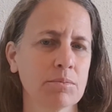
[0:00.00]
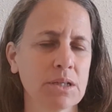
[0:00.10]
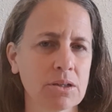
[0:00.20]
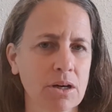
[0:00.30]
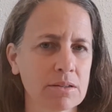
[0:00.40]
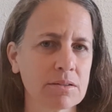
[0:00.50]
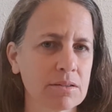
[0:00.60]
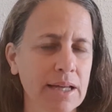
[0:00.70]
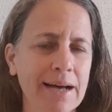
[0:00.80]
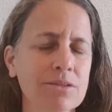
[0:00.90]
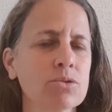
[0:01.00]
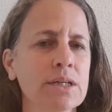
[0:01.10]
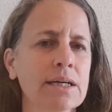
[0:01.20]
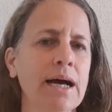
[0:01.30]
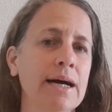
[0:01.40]
because they are
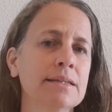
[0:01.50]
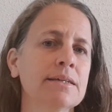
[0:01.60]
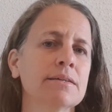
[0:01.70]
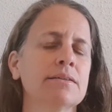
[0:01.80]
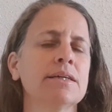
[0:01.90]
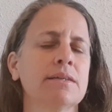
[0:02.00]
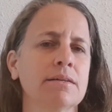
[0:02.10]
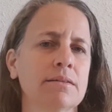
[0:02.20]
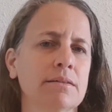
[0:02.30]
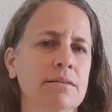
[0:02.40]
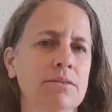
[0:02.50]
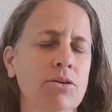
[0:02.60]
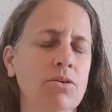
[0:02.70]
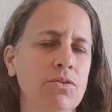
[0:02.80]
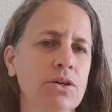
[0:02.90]
doing other things.
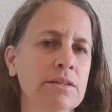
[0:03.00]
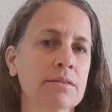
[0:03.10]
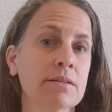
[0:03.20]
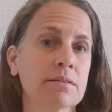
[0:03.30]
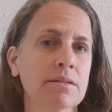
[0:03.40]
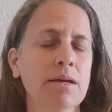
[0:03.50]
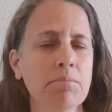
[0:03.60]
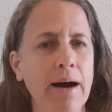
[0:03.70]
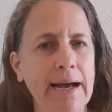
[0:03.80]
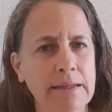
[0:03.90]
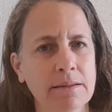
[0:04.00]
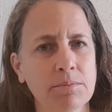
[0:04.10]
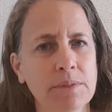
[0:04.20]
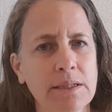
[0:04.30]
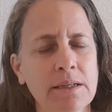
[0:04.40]
So, for instance, they
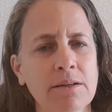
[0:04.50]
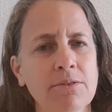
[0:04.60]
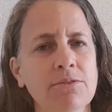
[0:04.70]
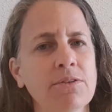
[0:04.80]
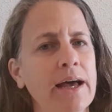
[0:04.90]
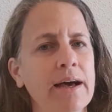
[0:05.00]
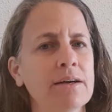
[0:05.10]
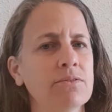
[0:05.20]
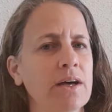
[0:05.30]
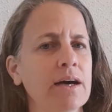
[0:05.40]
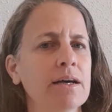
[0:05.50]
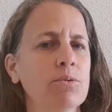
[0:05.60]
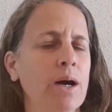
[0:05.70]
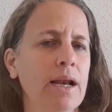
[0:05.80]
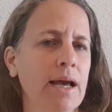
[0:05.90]
might be very, very
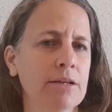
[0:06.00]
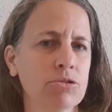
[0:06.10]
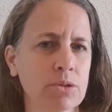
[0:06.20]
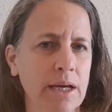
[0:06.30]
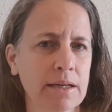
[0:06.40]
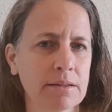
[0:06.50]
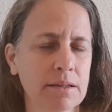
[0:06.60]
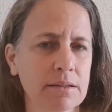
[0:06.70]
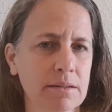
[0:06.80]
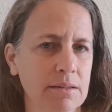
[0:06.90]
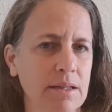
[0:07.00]
well educated.